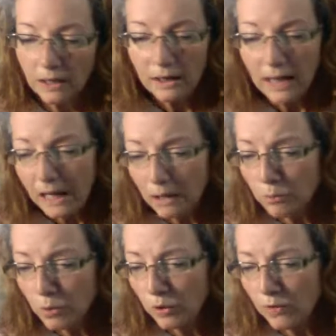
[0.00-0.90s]
Like a
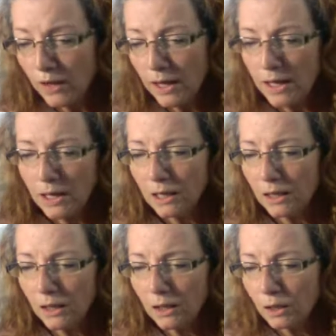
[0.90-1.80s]
movie,
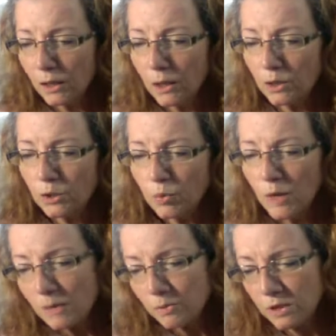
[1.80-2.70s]
you
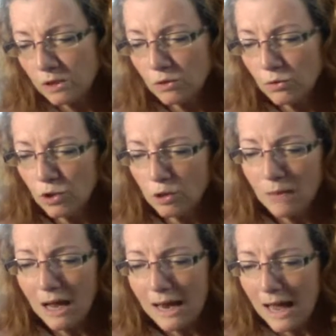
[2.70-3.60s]
swept into
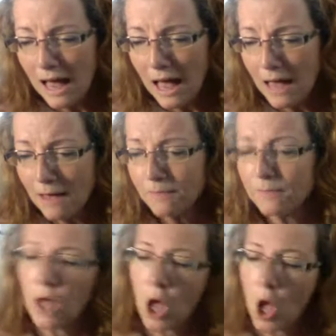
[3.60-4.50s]
my life.
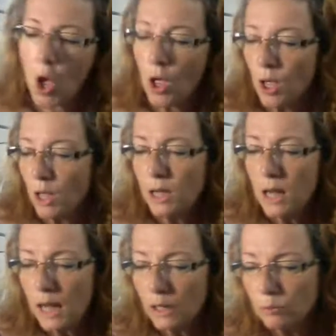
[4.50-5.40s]

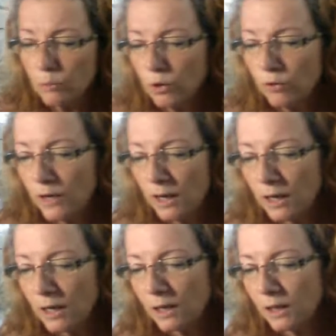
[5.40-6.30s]
Like a
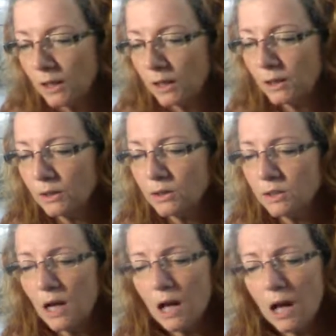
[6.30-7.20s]
movie, the
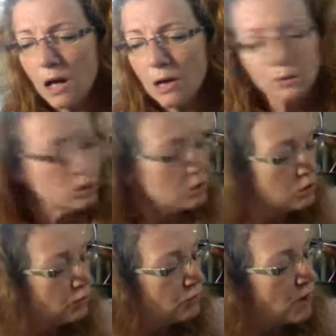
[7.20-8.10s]
stars
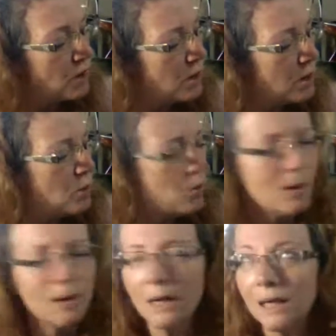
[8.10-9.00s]
just fade away.